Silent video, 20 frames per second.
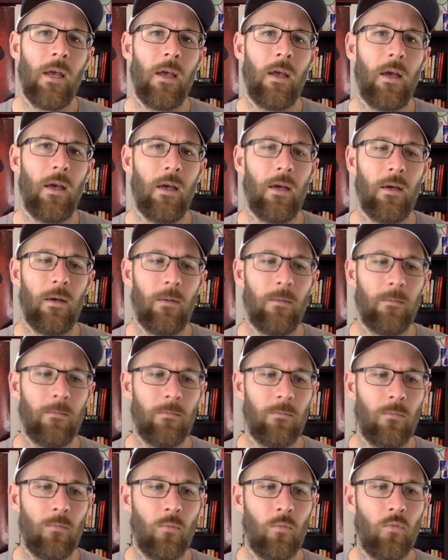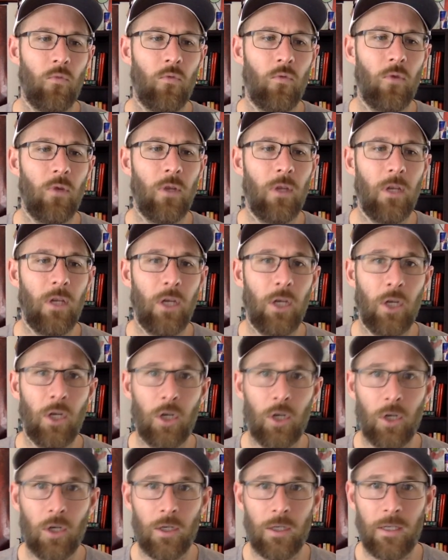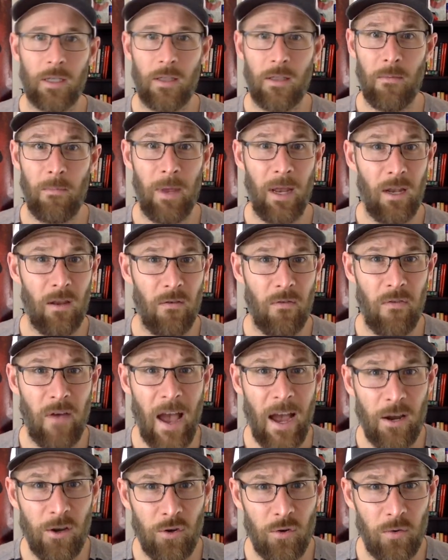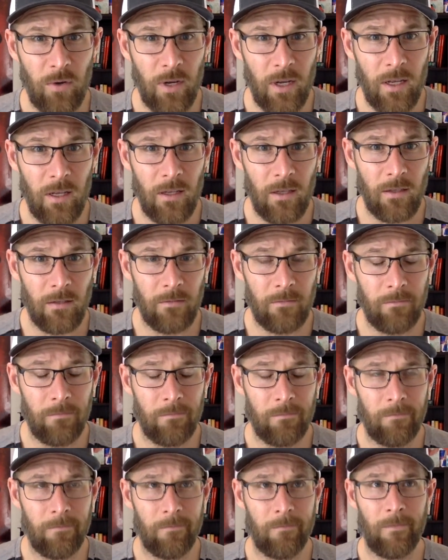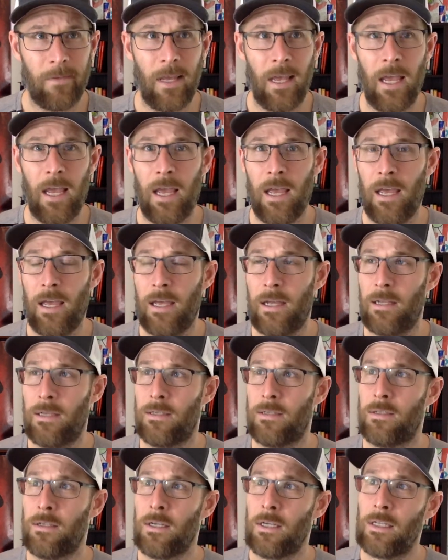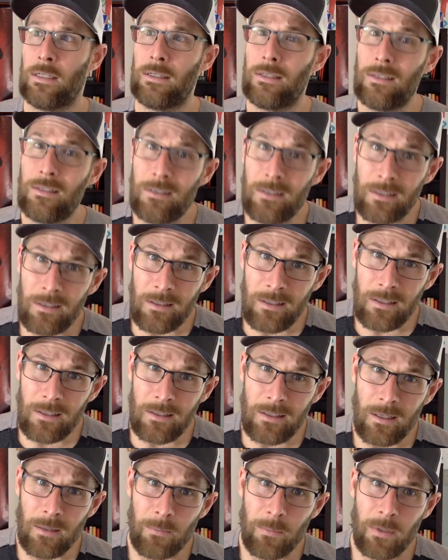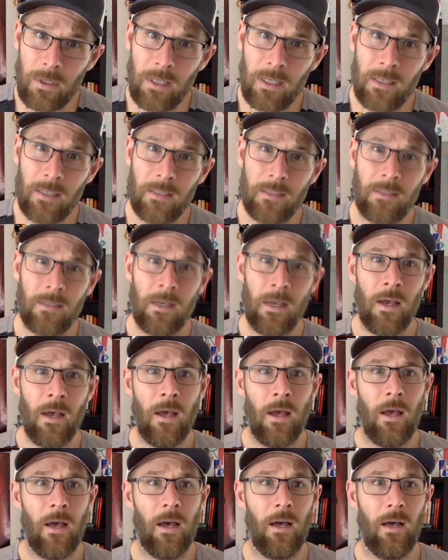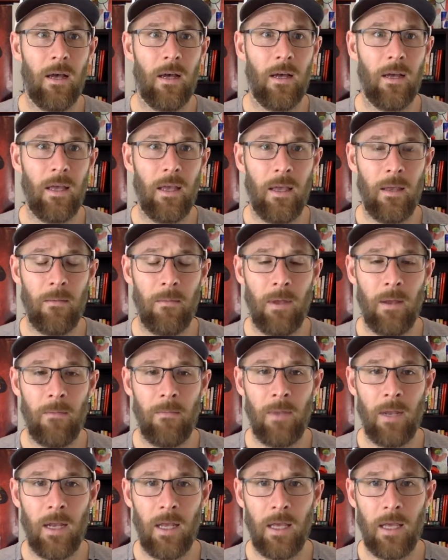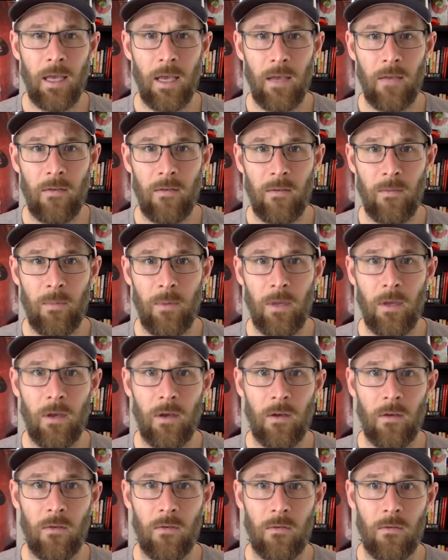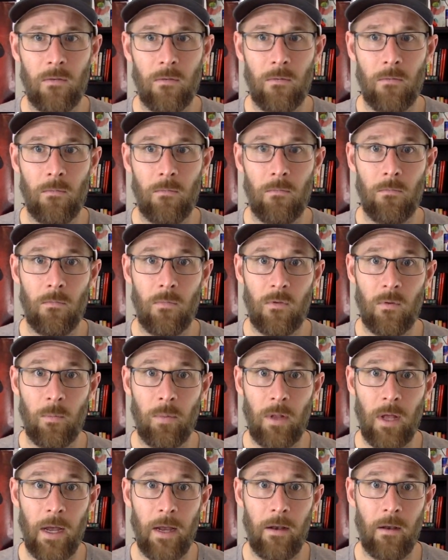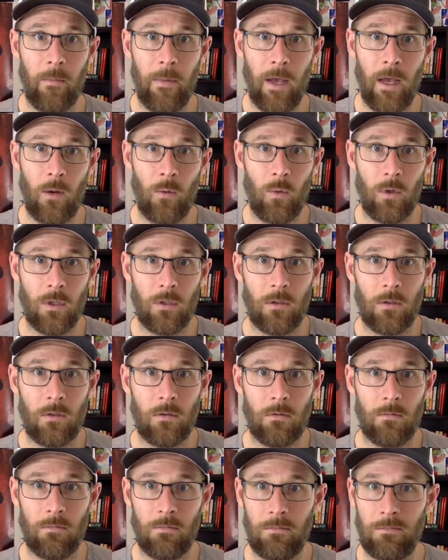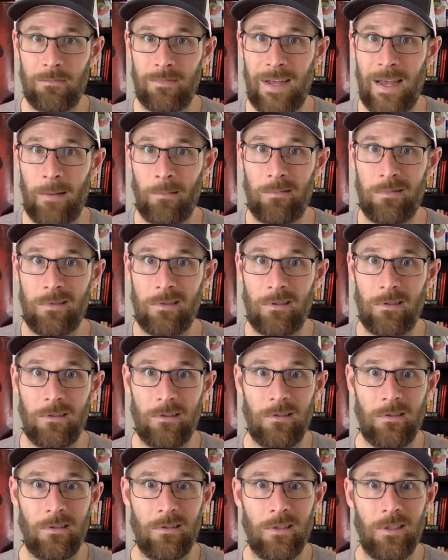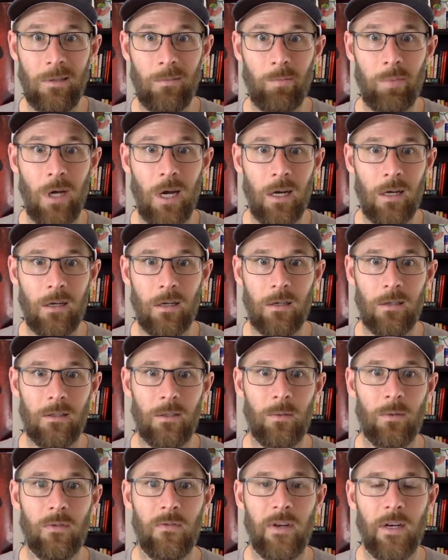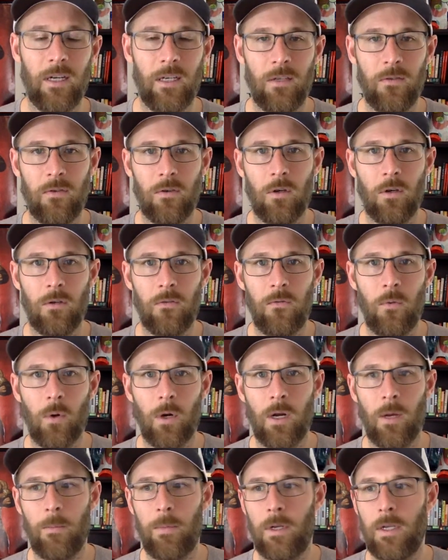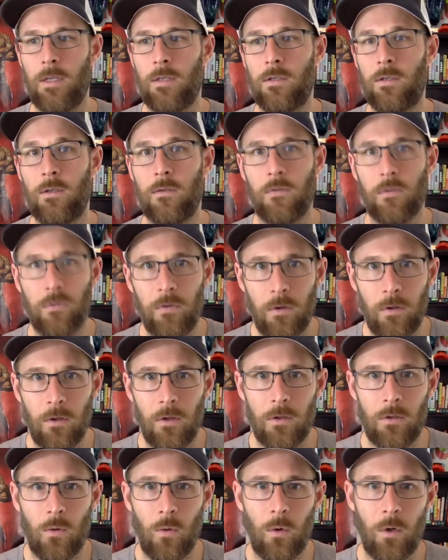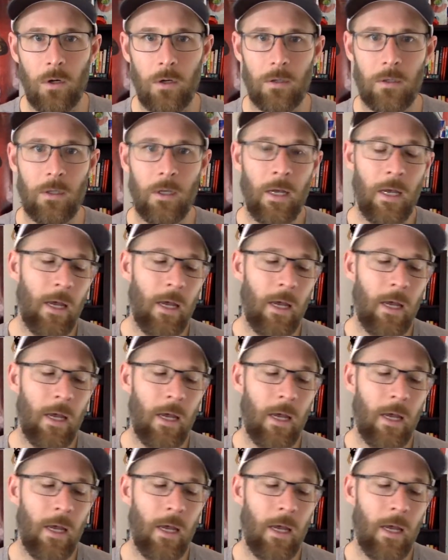um, really hurt the manufacturing and logistics companies uh, in, in many cases because supply and demand was absolutely bonkers. It was very difficult for companies to fulfill those orders.